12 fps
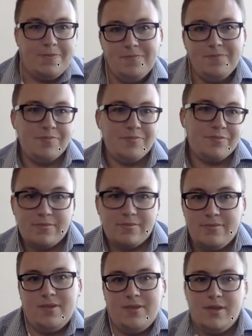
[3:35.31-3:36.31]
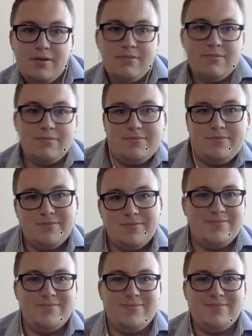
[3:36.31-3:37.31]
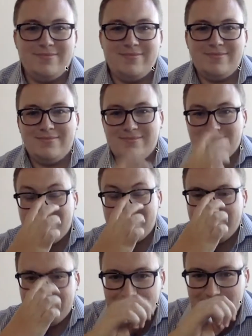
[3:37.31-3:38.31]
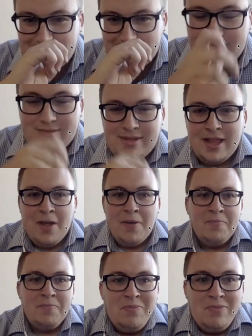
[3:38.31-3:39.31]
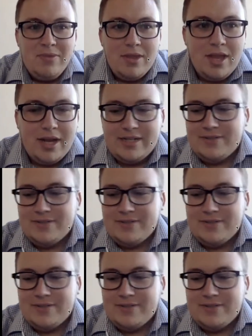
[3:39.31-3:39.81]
I think that it's a little harder on me than it is on you.